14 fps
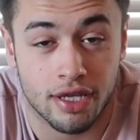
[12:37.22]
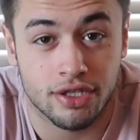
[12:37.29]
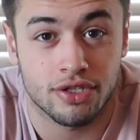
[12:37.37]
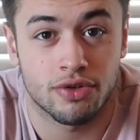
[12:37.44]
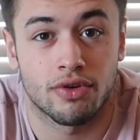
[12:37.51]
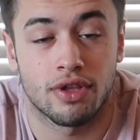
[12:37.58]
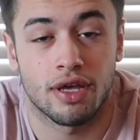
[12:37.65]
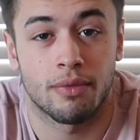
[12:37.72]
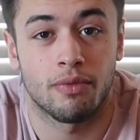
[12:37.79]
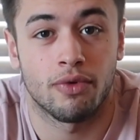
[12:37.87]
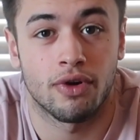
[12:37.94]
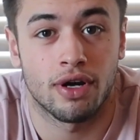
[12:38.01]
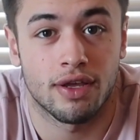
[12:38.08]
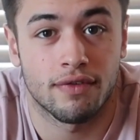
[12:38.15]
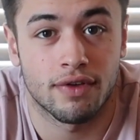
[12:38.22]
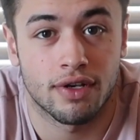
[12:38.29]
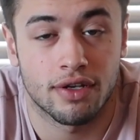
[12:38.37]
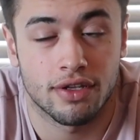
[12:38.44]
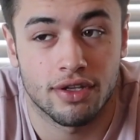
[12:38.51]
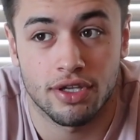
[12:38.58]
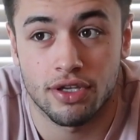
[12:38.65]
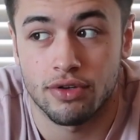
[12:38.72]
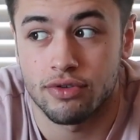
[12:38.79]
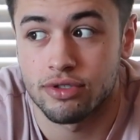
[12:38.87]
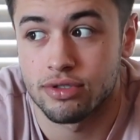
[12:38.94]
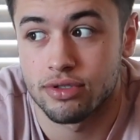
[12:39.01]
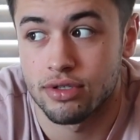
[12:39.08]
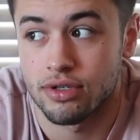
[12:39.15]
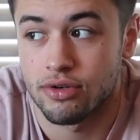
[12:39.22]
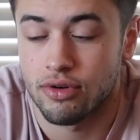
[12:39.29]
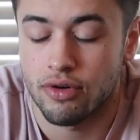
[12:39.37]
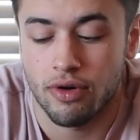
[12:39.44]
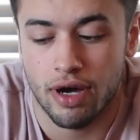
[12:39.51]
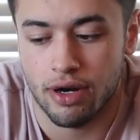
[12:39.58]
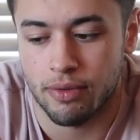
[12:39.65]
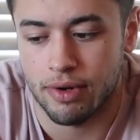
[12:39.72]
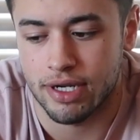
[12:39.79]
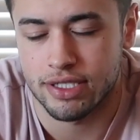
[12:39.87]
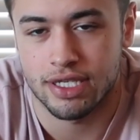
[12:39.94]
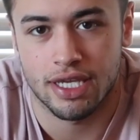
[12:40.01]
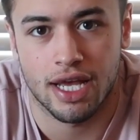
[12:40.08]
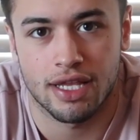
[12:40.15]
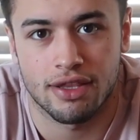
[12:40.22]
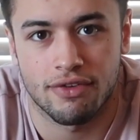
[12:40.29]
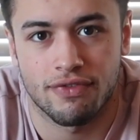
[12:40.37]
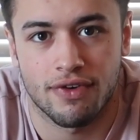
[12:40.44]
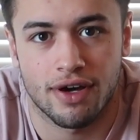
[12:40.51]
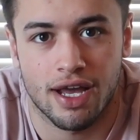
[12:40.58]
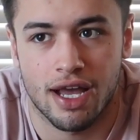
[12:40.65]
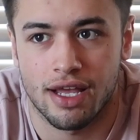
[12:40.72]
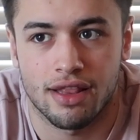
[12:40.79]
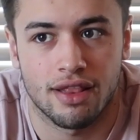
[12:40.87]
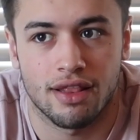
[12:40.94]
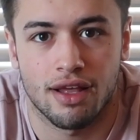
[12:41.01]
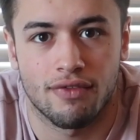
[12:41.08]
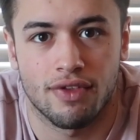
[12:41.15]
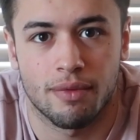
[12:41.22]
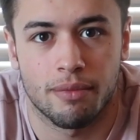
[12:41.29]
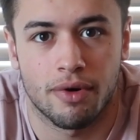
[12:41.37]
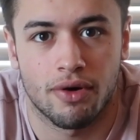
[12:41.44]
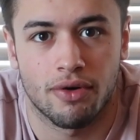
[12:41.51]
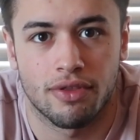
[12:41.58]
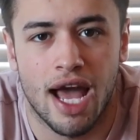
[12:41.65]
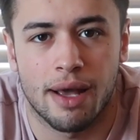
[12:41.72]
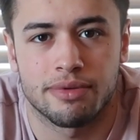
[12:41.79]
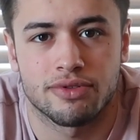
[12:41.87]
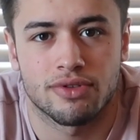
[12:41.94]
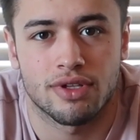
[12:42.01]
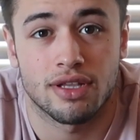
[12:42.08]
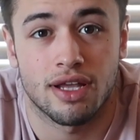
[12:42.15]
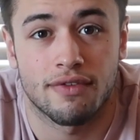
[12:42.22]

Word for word: and 2 of them weren't even huge. Well, I don't want to say that. I love them both. Absolutely